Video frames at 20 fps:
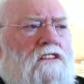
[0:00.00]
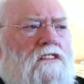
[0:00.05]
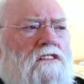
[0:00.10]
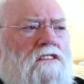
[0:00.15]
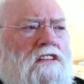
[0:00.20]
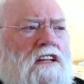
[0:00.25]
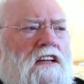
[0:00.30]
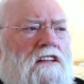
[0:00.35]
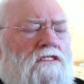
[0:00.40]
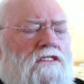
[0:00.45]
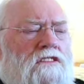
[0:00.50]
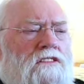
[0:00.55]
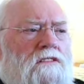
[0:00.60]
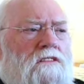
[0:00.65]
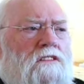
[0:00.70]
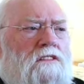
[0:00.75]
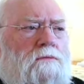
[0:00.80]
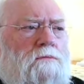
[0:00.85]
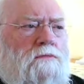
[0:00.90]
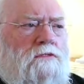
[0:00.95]

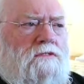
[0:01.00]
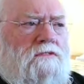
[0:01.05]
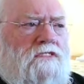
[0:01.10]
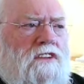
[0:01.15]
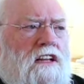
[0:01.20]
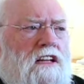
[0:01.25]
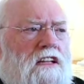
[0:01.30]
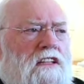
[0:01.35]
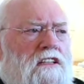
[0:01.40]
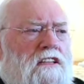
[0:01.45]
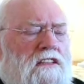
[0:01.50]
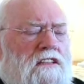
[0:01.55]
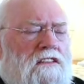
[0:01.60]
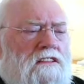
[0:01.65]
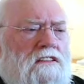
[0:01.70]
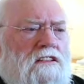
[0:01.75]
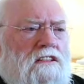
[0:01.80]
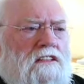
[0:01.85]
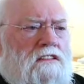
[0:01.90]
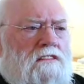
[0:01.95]
Towson is
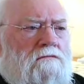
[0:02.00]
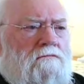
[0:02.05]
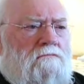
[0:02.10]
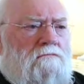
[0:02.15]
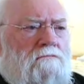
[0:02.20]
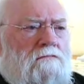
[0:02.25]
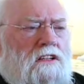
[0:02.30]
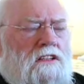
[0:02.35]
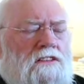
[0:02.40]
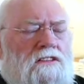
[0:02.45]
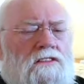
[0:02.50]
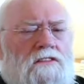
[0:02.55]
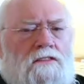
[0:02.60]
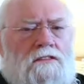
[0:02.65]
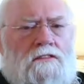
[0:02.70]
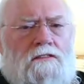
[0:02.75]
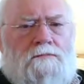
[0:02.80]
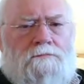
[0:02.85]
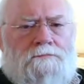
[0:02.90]
providing the muscle